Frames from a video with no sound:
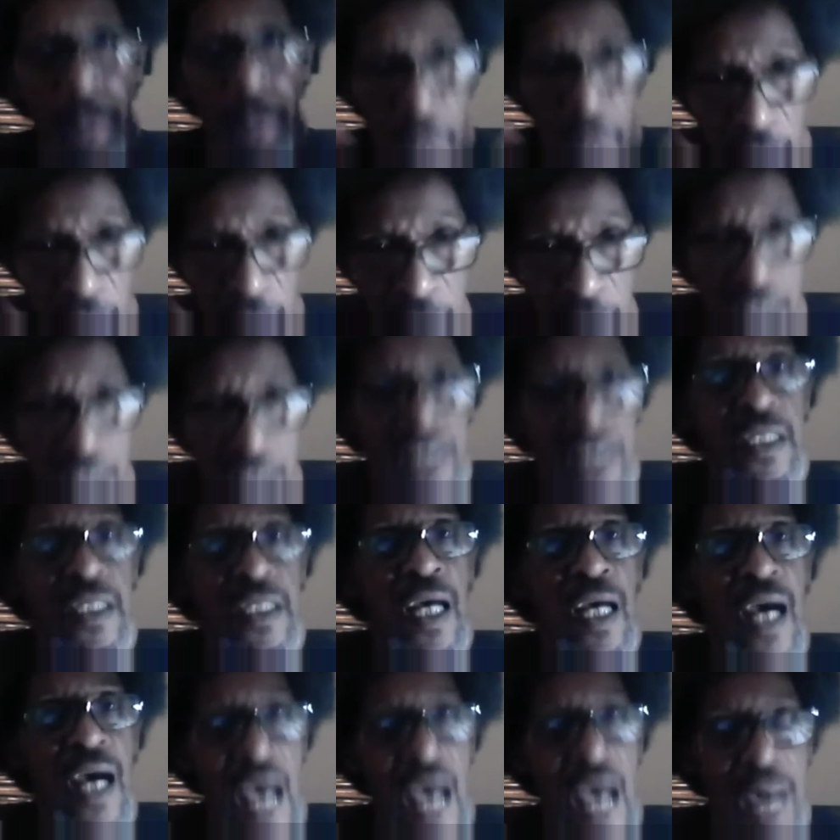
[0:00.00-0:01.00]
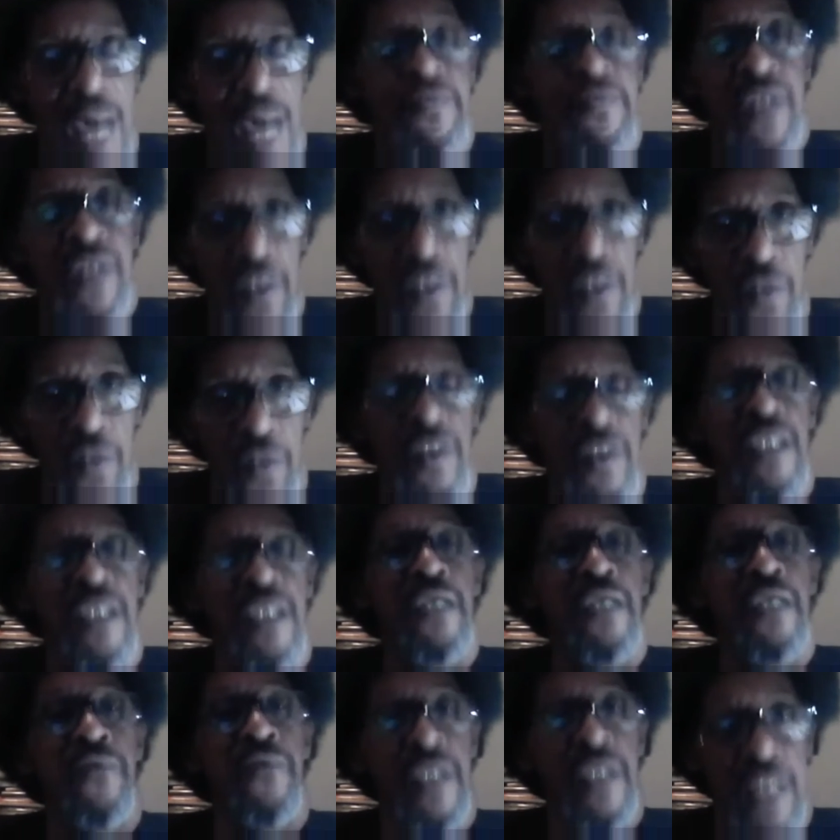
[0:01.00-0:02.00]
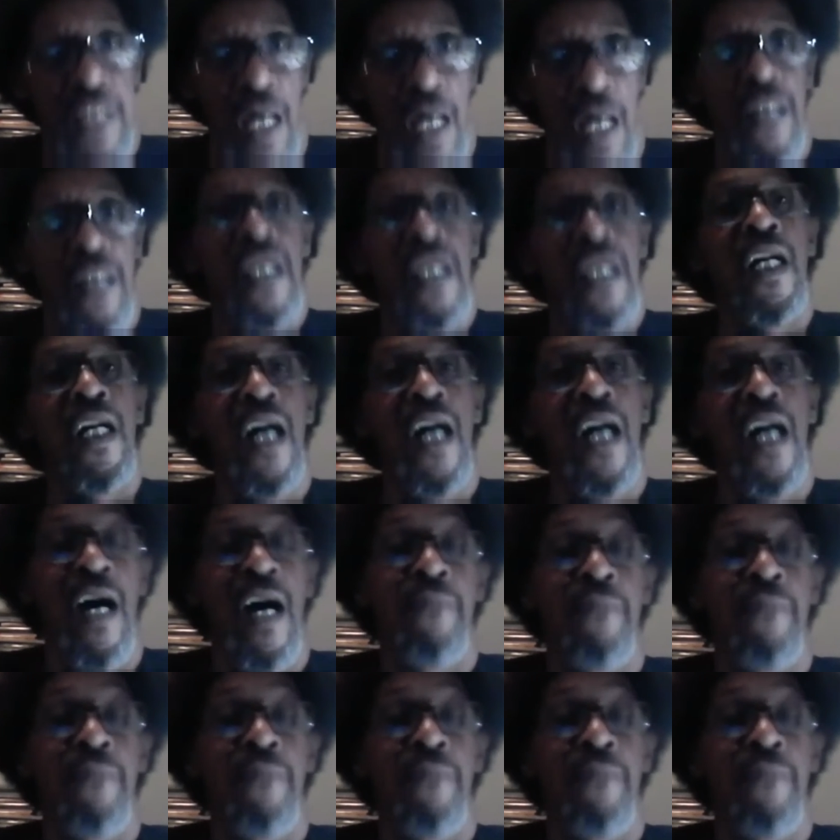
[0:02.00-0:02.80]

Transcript: it is absolutely the result of